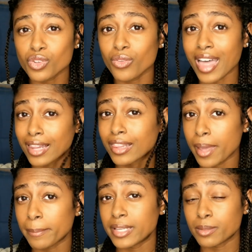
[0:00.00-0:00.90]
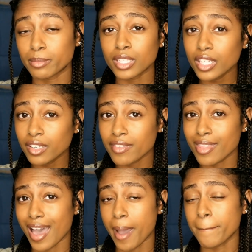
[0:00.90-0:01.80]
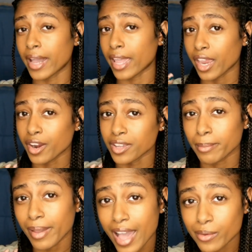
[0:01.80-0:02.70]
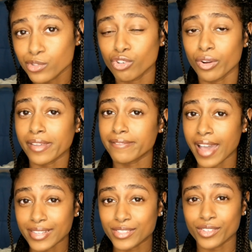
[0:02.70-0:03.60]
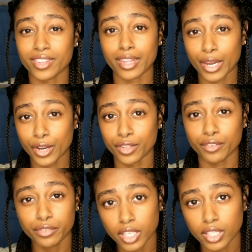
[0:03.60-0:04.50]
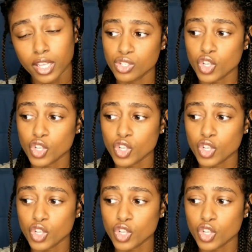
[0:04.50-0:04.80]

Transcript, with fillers: So that led me to believe that my hair in the back was growing faster than the hair in the front.